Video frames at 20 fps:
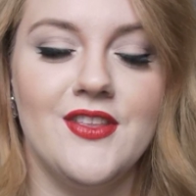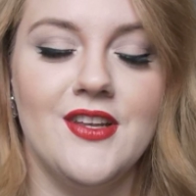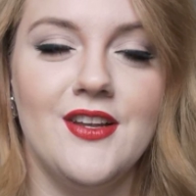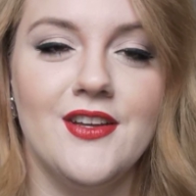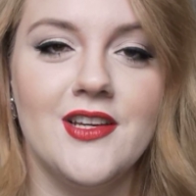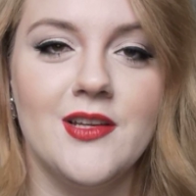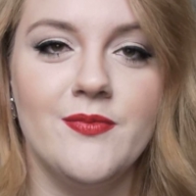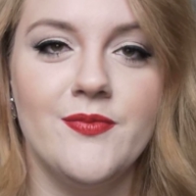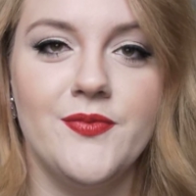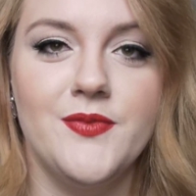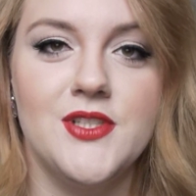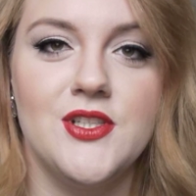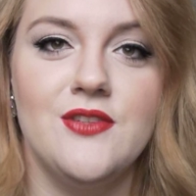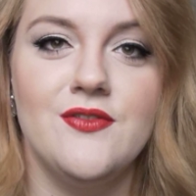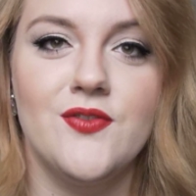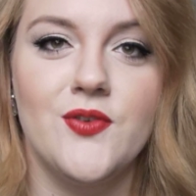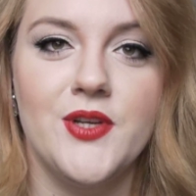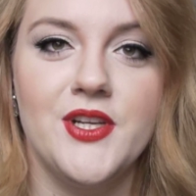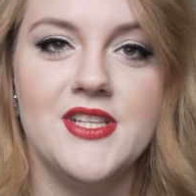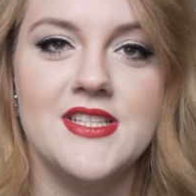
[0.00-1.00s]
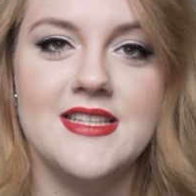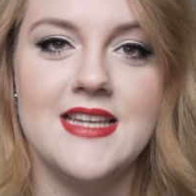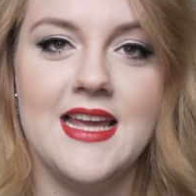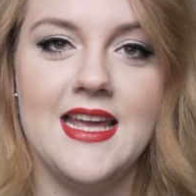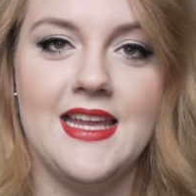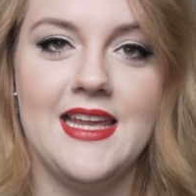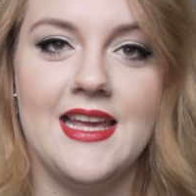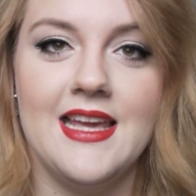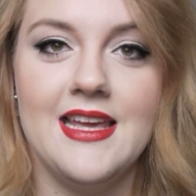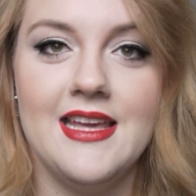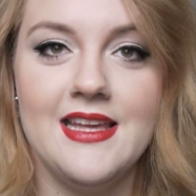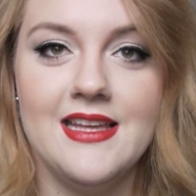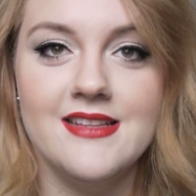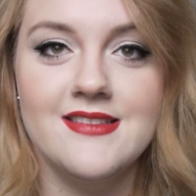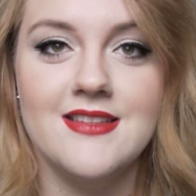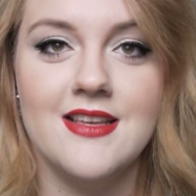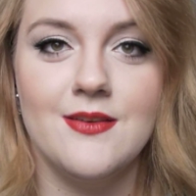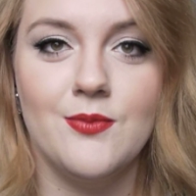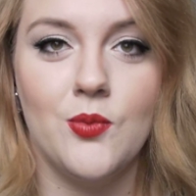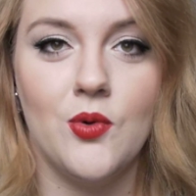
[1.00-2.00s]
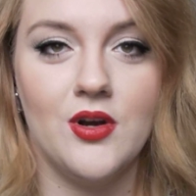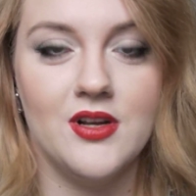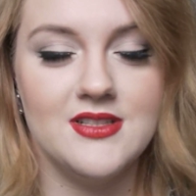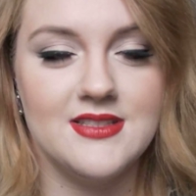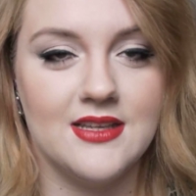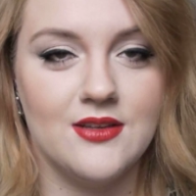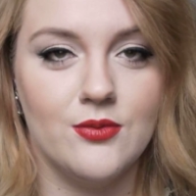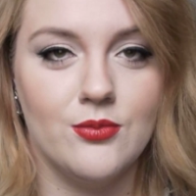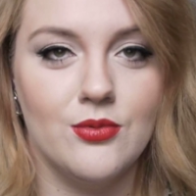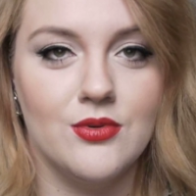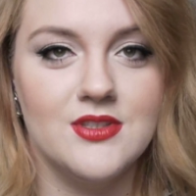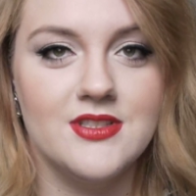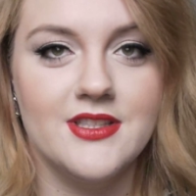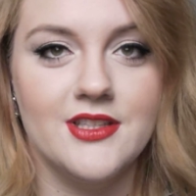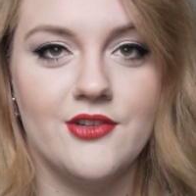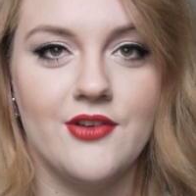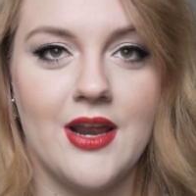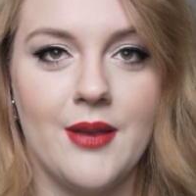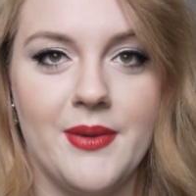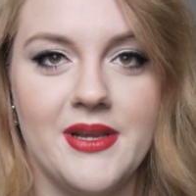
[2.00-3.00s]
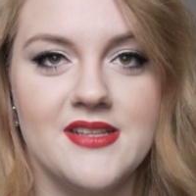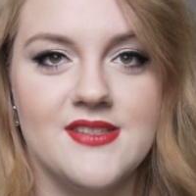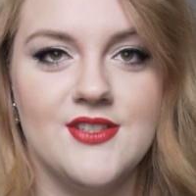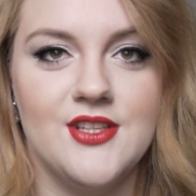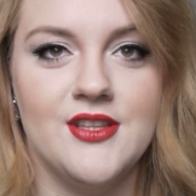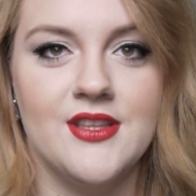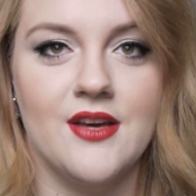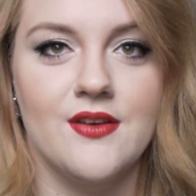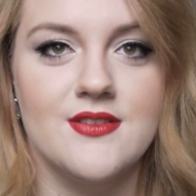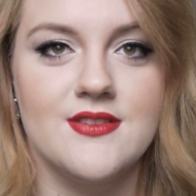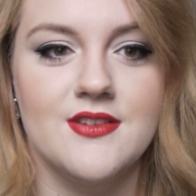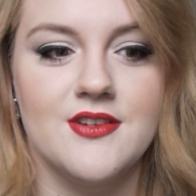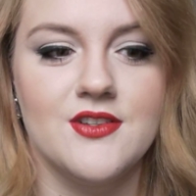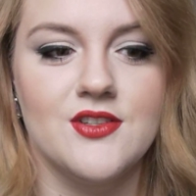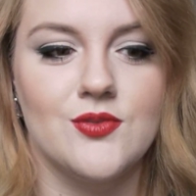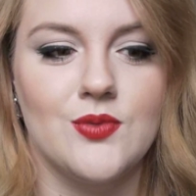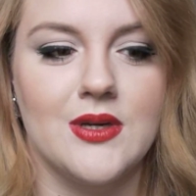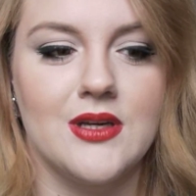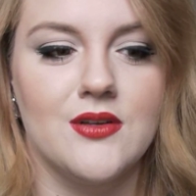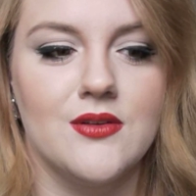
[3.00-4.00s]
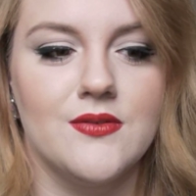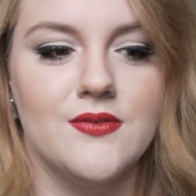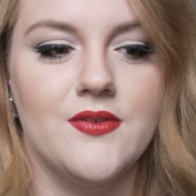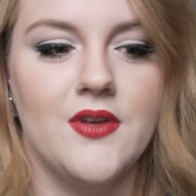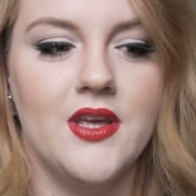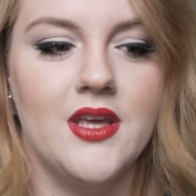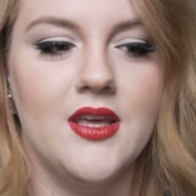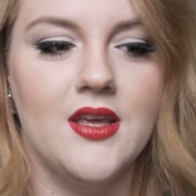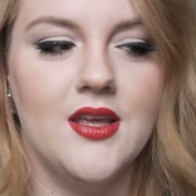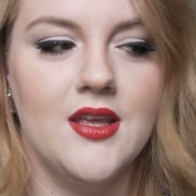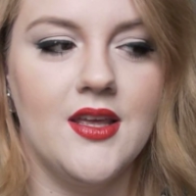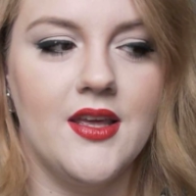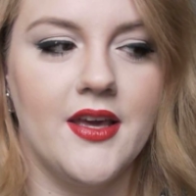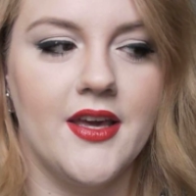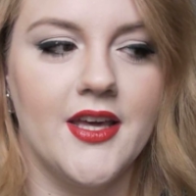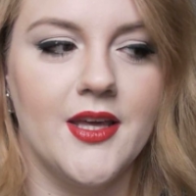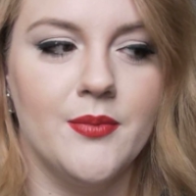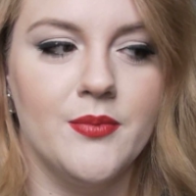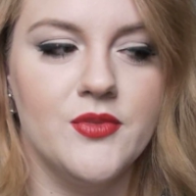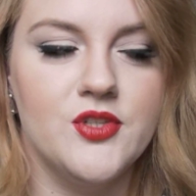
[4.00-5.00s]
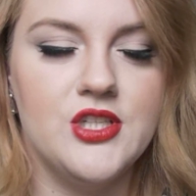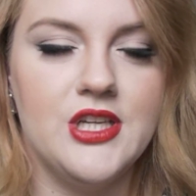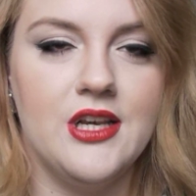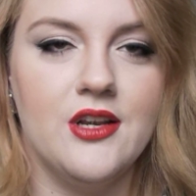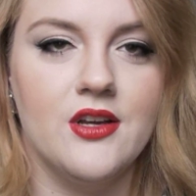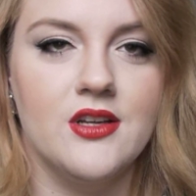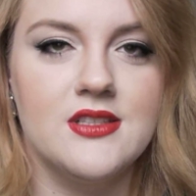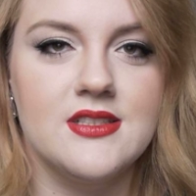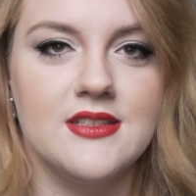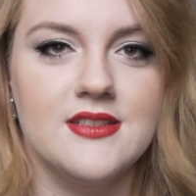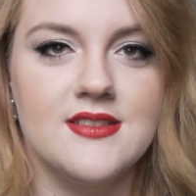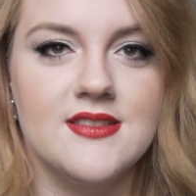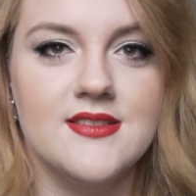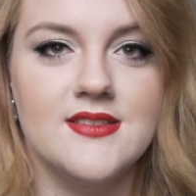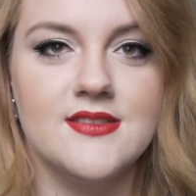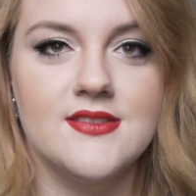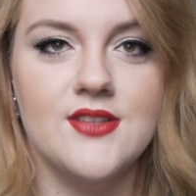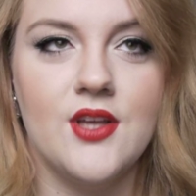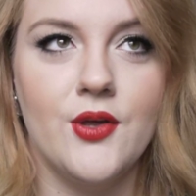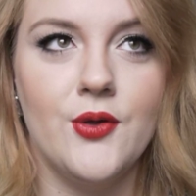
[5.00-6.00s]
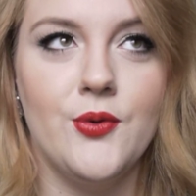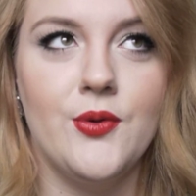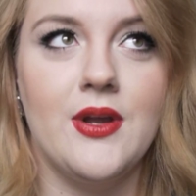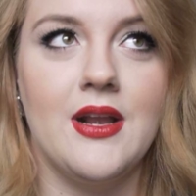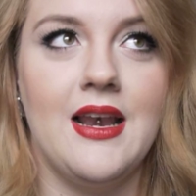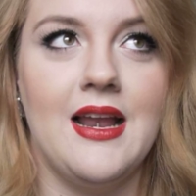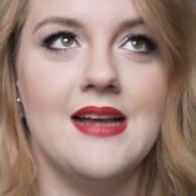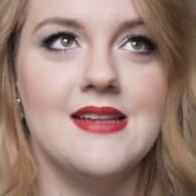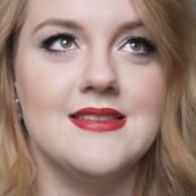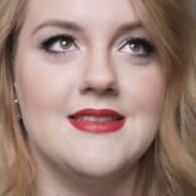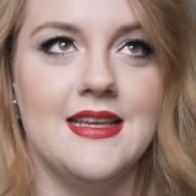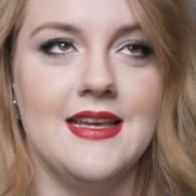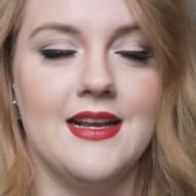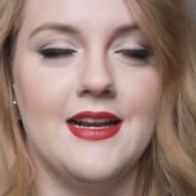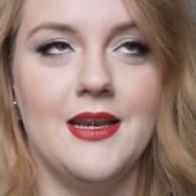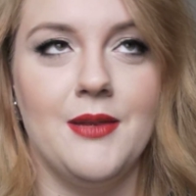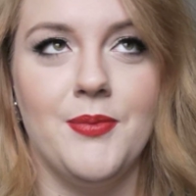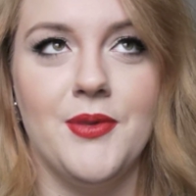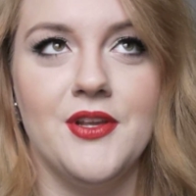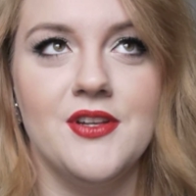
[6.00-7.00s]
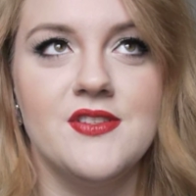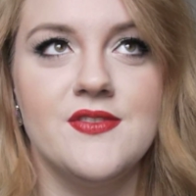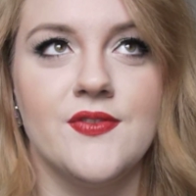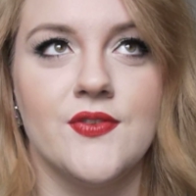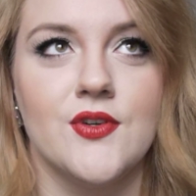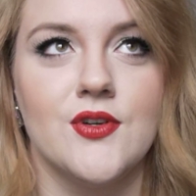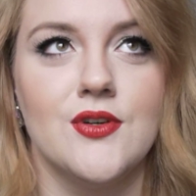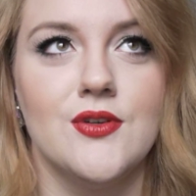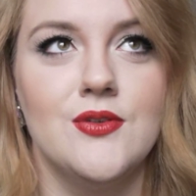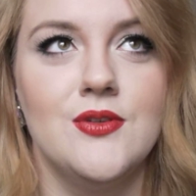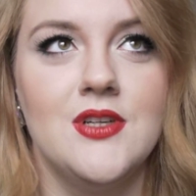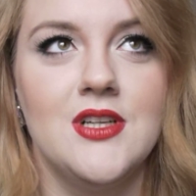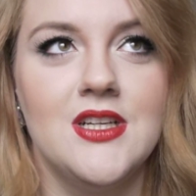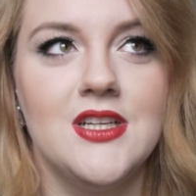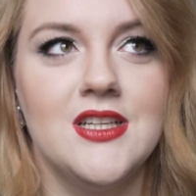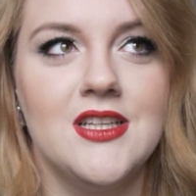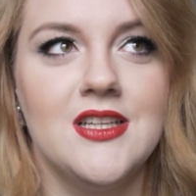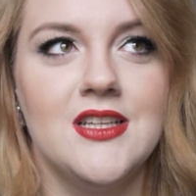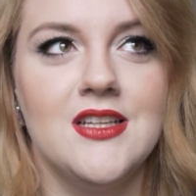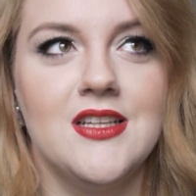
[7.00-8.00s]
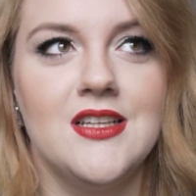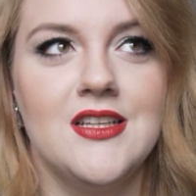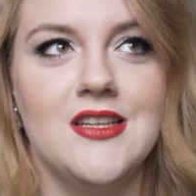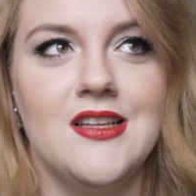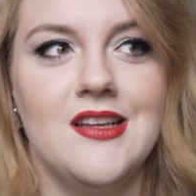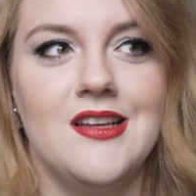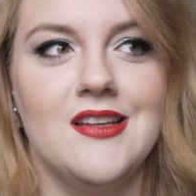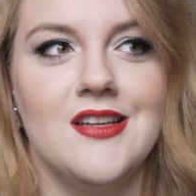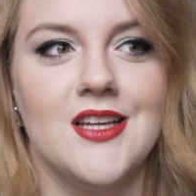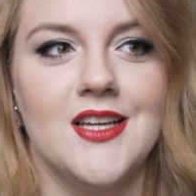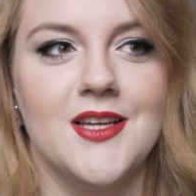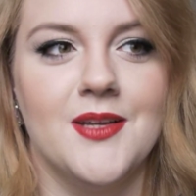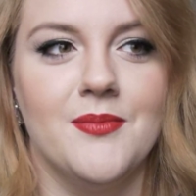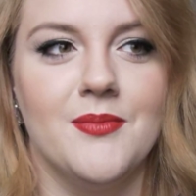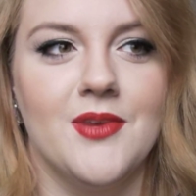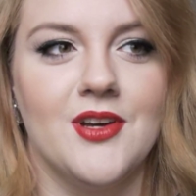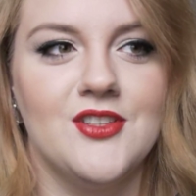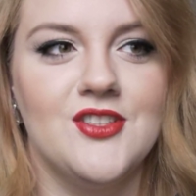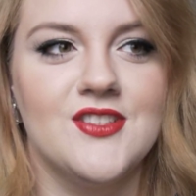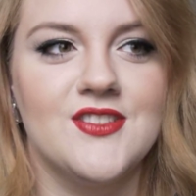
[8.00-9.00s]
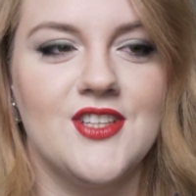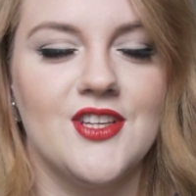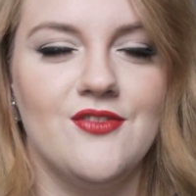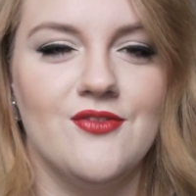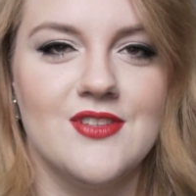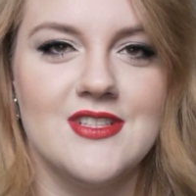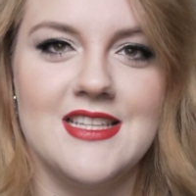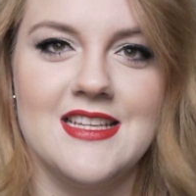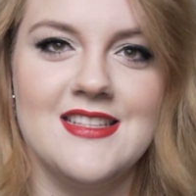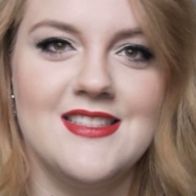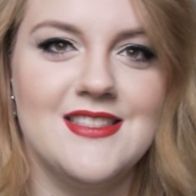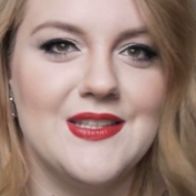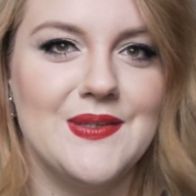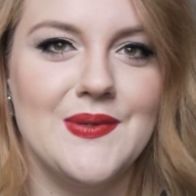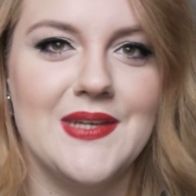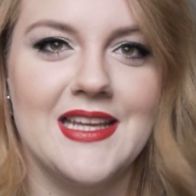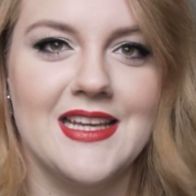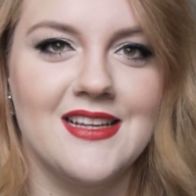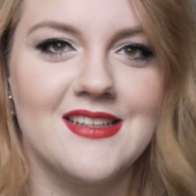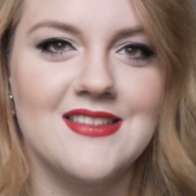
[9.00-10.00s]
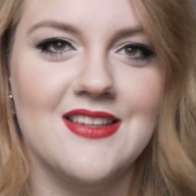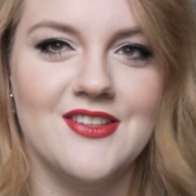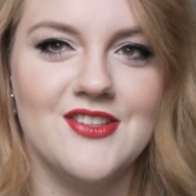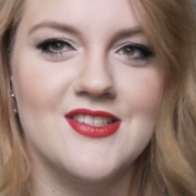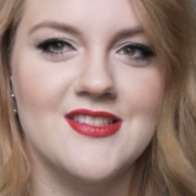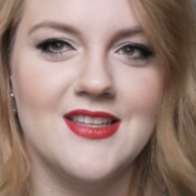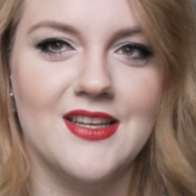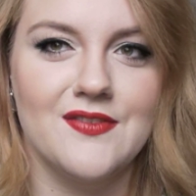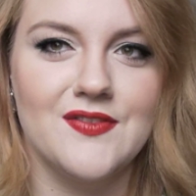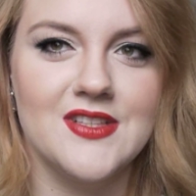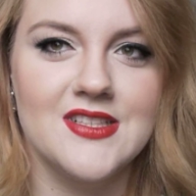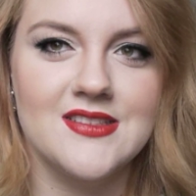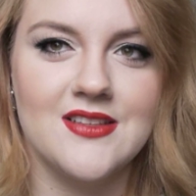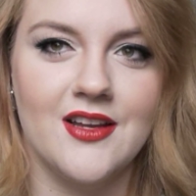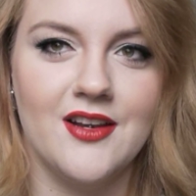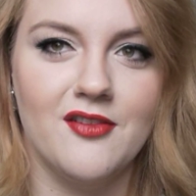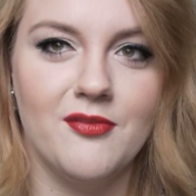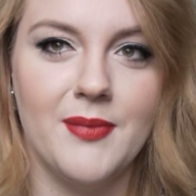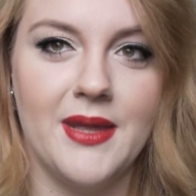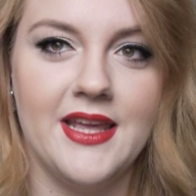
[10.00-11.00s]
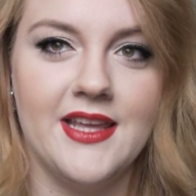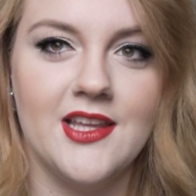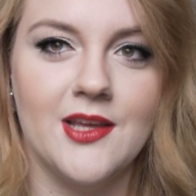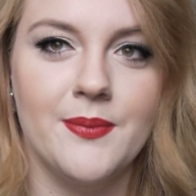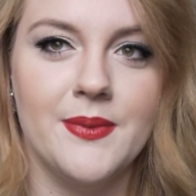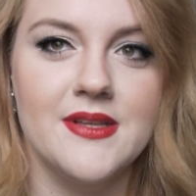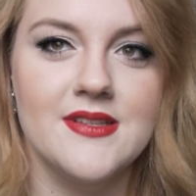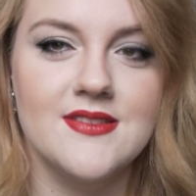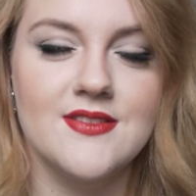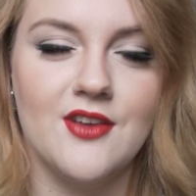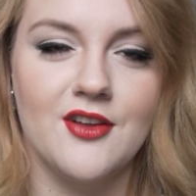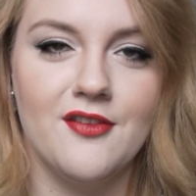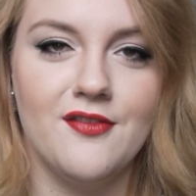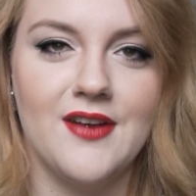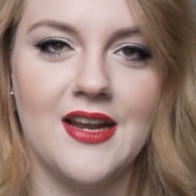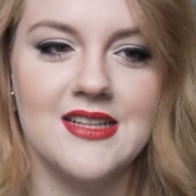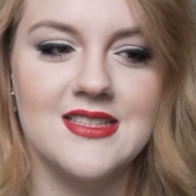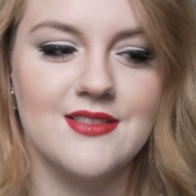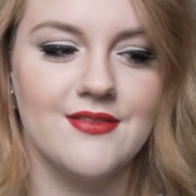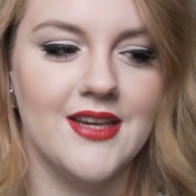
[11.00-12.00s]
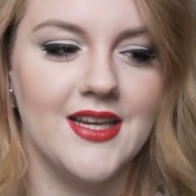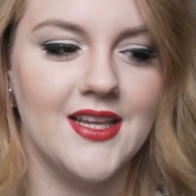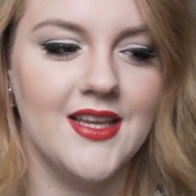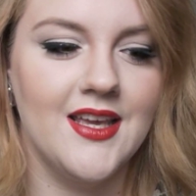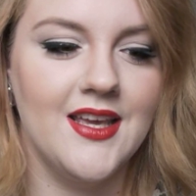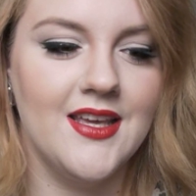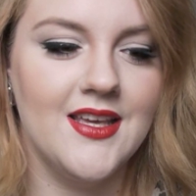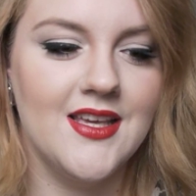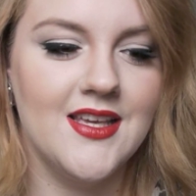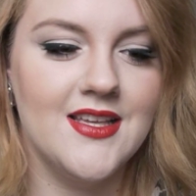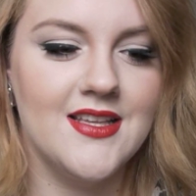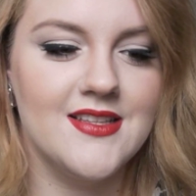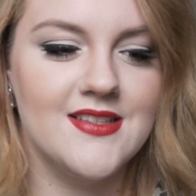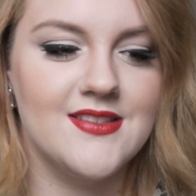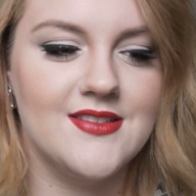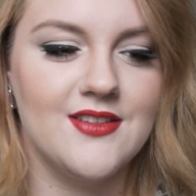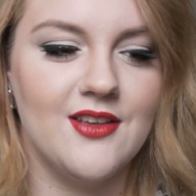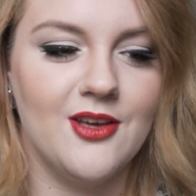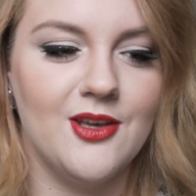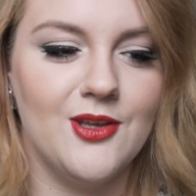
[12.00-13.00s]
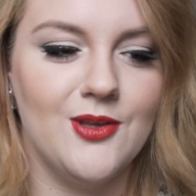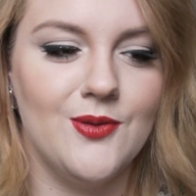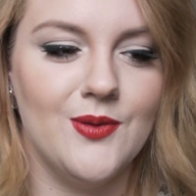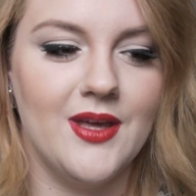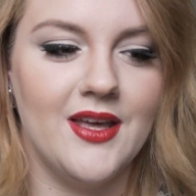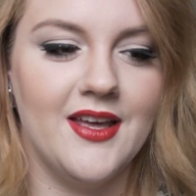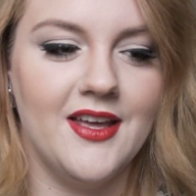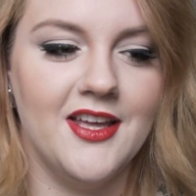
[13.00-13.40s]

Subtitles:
the look I'm doing for you today is what Adele wore to the Grammys 2012. She looked so classically beautiful. I just couldn't resist doing it because I just love this kind of makeup, it's so flattering. So